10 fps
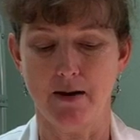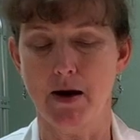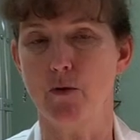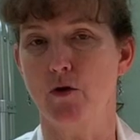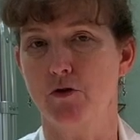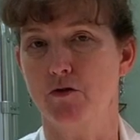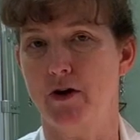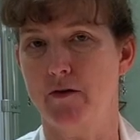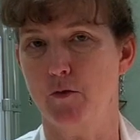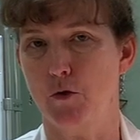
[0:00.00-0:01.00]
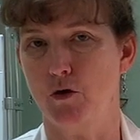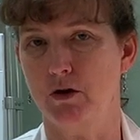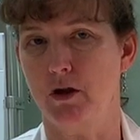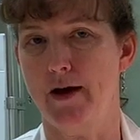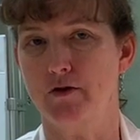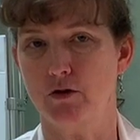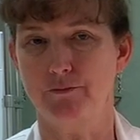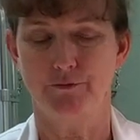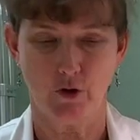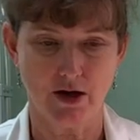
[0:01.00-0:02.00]
might wonder if I have a broken clavicle.
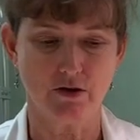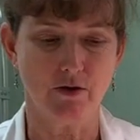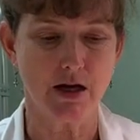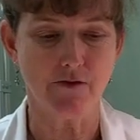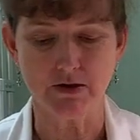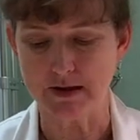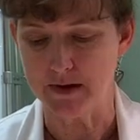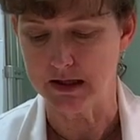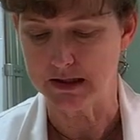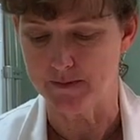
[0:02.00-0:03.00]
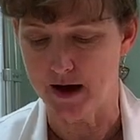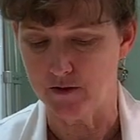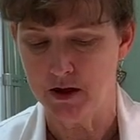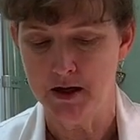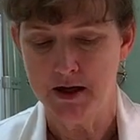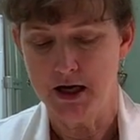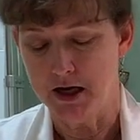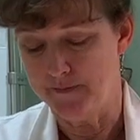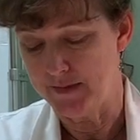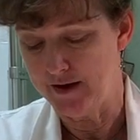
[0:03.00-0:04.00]
Okay, so they give us some hints about
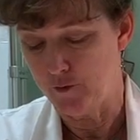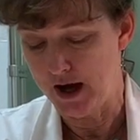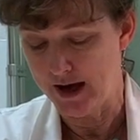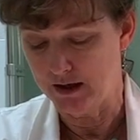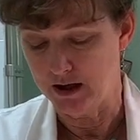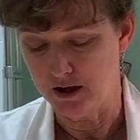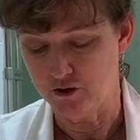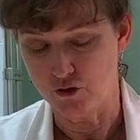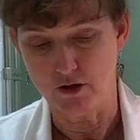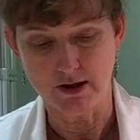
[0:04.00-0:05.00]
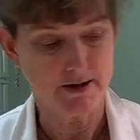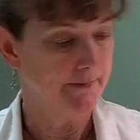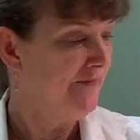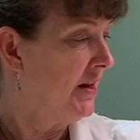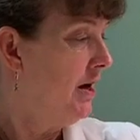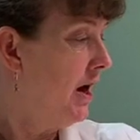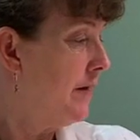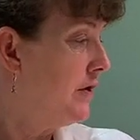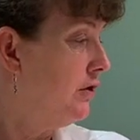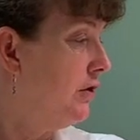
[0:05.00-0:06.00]
if we had any injuries. I'm
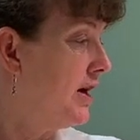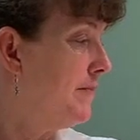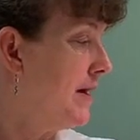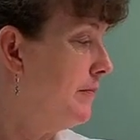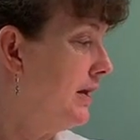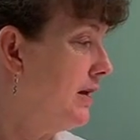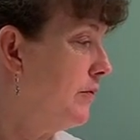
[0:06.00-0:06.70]
going to look at my blink